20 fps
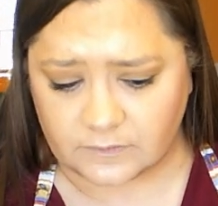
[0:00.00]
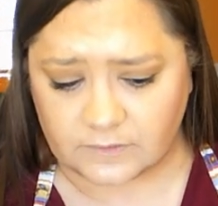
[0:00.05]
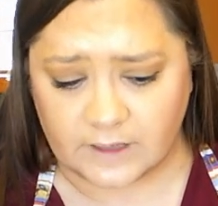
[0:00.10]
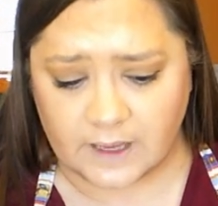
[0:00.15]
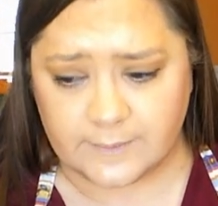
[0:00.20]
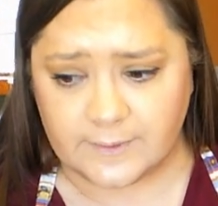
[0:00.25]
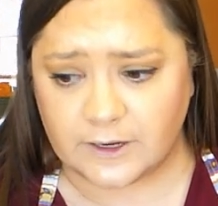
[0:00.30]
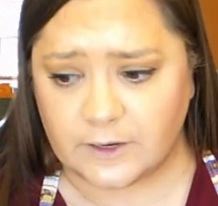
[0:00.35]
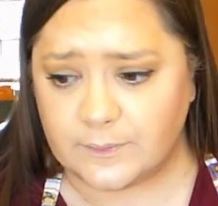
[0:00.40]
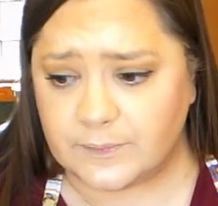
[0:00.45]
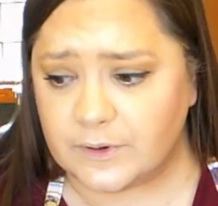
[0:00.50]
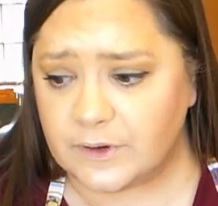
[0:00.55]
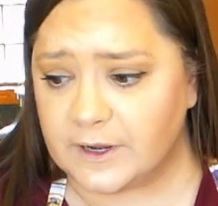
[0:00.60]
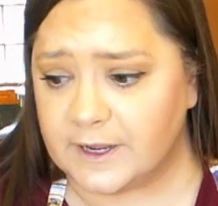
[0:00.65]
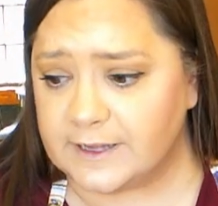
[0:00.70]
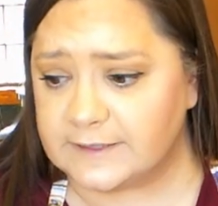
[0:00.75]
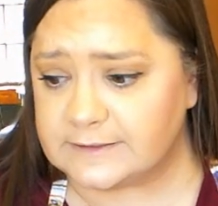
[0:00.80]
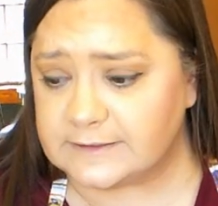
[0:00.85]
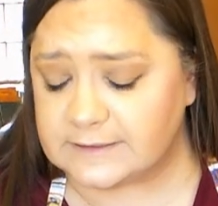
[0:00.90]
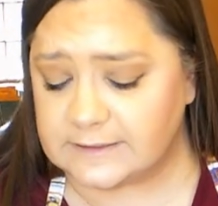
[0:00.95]
I'm going to
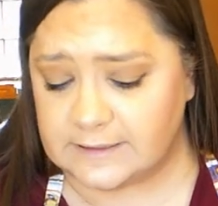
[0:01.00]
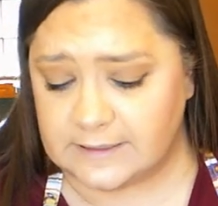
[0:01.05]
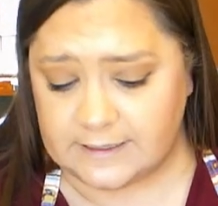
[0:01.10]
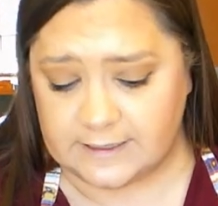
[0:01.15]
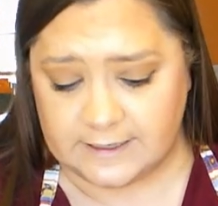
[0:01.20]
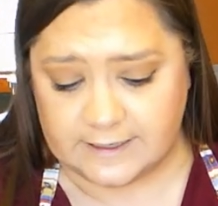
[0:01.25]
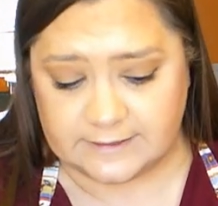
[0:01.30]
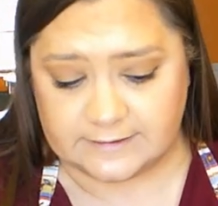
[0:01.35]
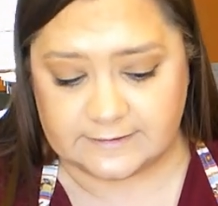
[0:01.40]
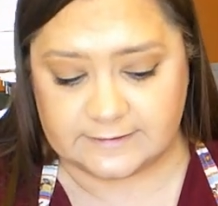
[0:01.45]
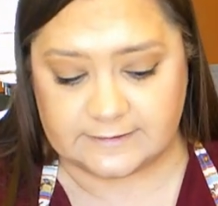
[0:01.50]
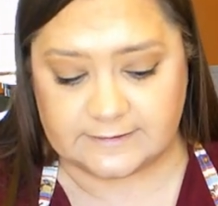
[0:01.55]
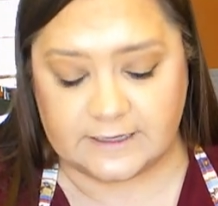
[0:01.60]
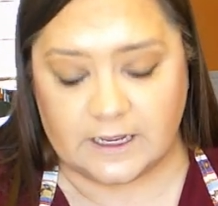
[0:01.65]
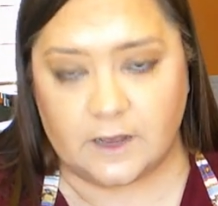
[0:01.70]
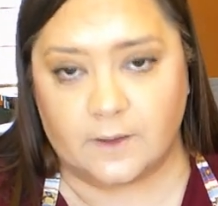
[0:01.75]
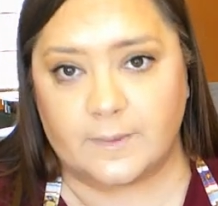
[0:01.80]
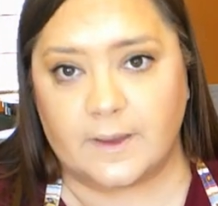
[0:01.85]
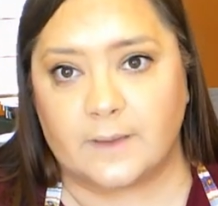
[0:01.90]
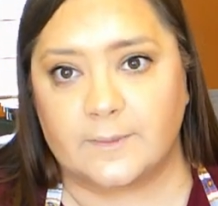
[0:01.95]
put
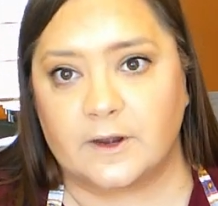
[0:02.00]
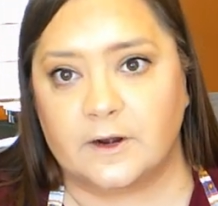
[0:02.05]
some,